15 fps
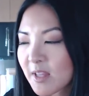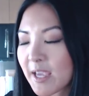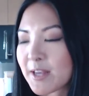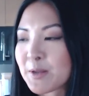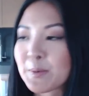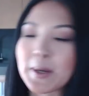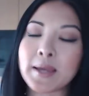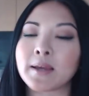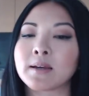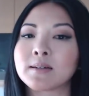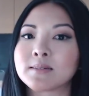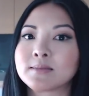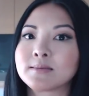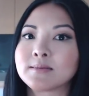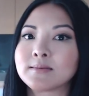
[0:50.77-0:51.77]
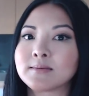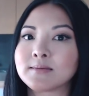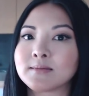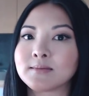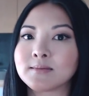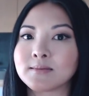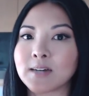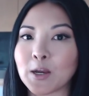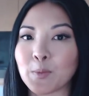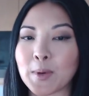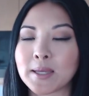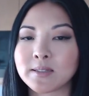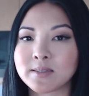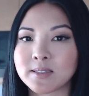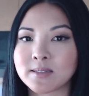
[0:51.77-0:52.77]
Anyway, I
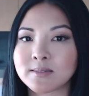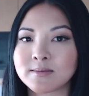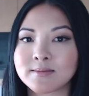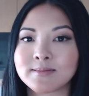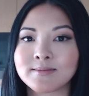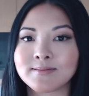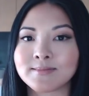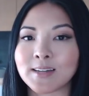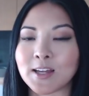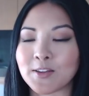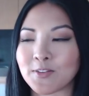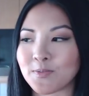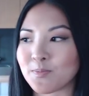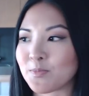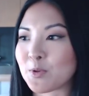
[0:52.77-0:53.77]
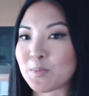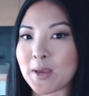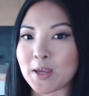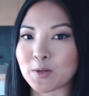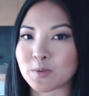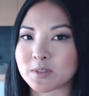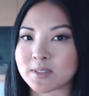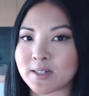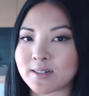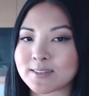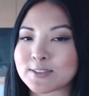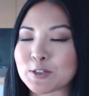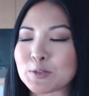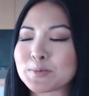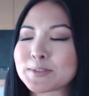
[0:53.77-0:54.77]
went and the bag was
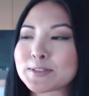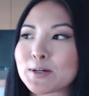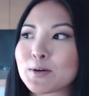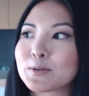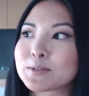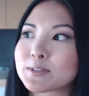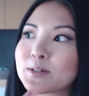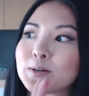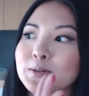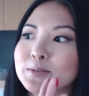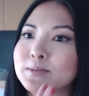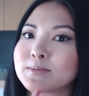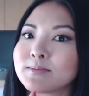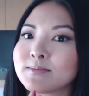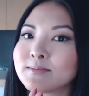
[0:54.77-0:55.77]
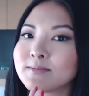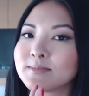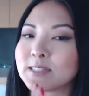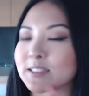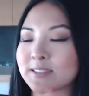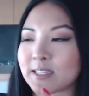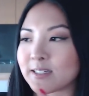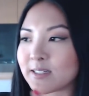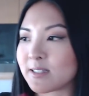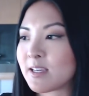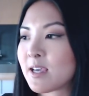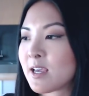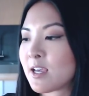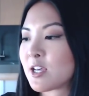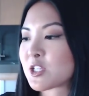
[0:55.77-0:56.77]
there, so I'm so excited.
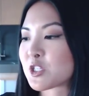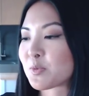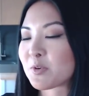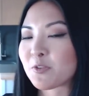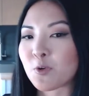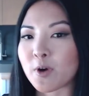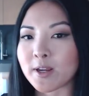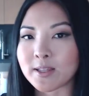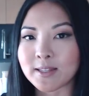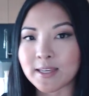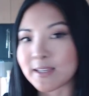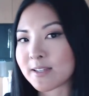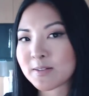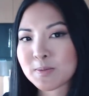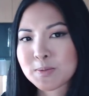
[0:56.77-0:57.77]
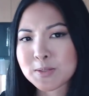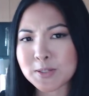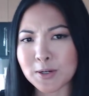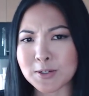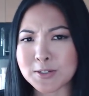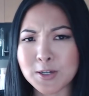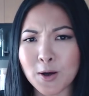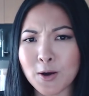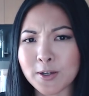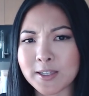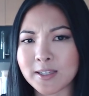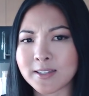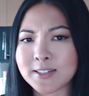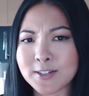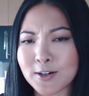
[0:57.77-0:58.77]
So before I start
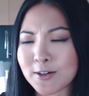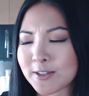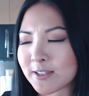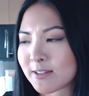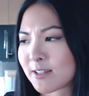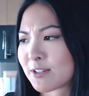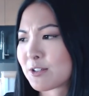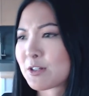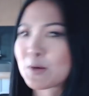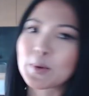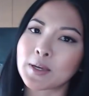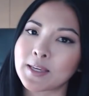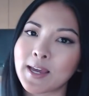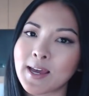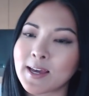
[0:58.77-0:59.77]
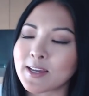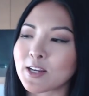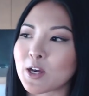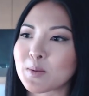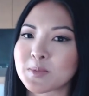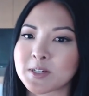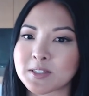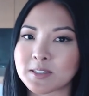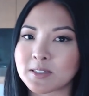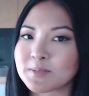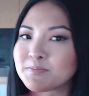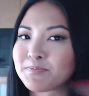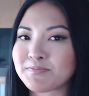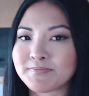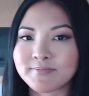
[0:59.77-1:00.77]
talking like you know I can, I'm just
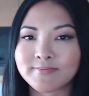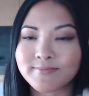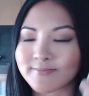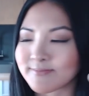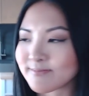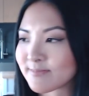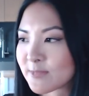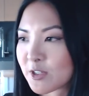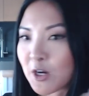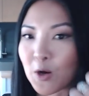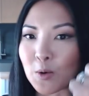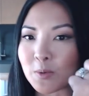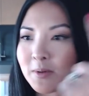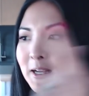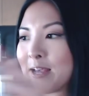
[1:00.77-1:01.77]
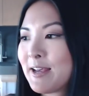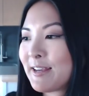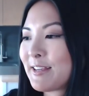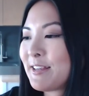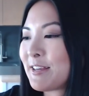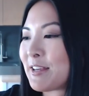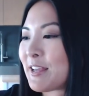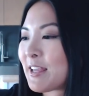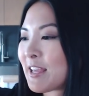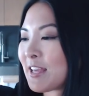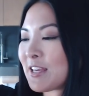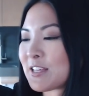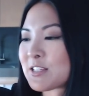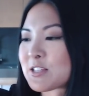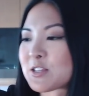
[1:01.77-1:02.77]
gonna go.
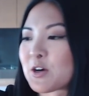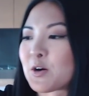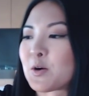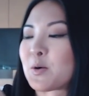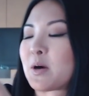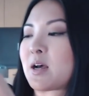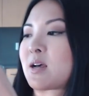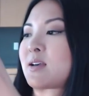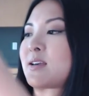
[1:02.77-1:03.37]
So